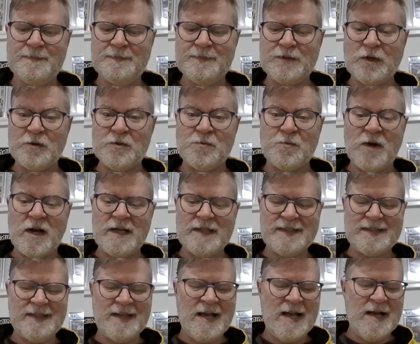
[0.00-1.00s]
Sergeant
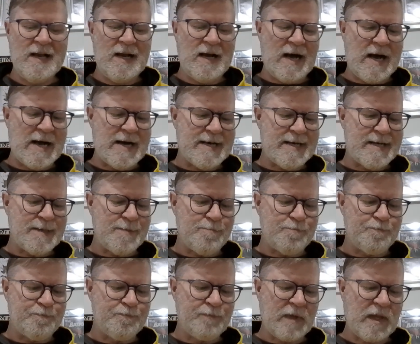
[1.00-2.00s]
Rocks.
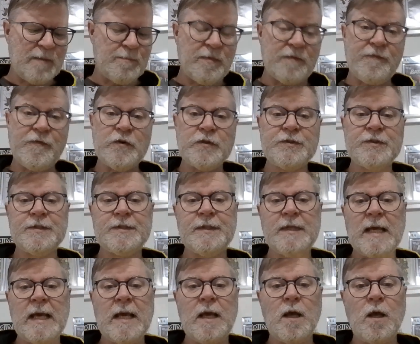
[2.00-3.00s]
But first,
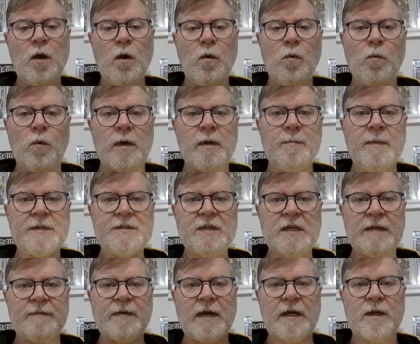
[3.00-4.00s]
want to
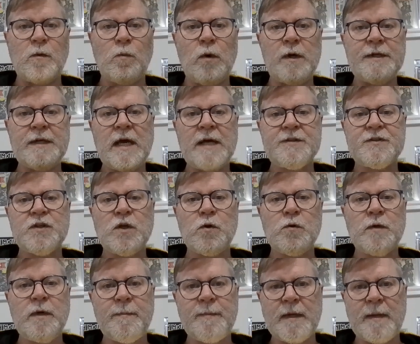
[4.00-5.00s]
mention I've got a Whatnot
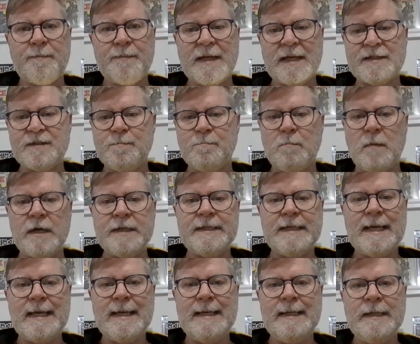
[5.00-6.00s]
show coming up next
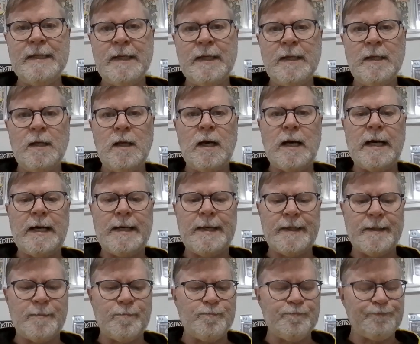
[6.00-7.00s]
Monday.
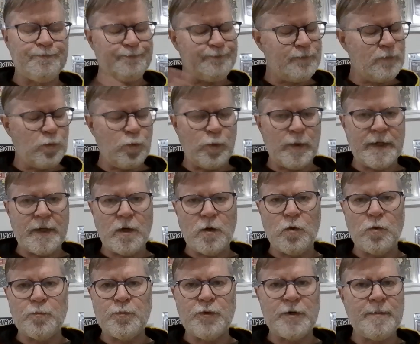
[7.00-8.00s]
We
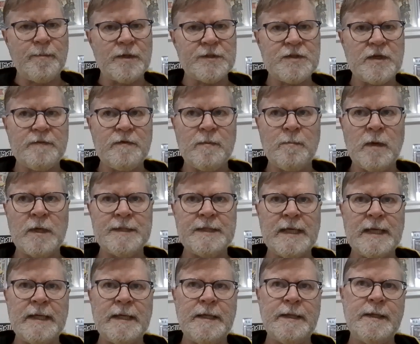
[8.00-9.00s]
go pretty much every
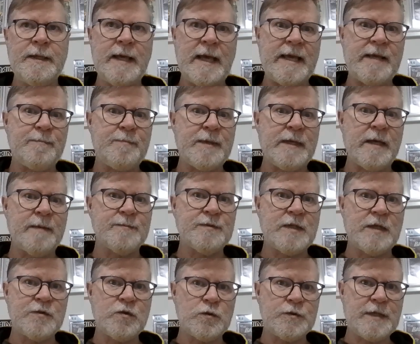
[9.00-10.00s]
Monday, 8 p.m.
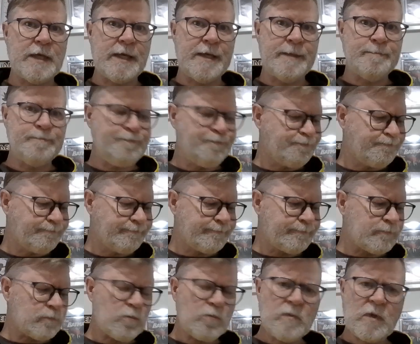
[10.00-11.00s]
Central Time.
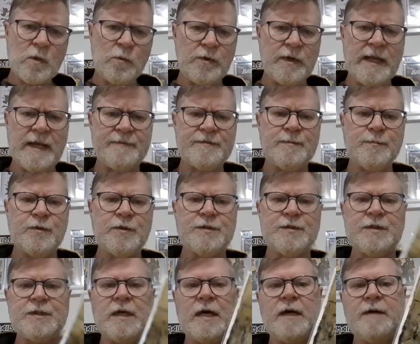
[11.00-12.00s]
We're going to have some good
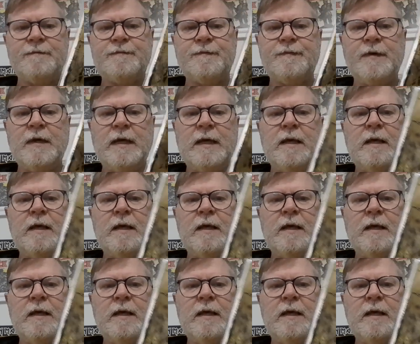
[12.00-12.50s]
stuff.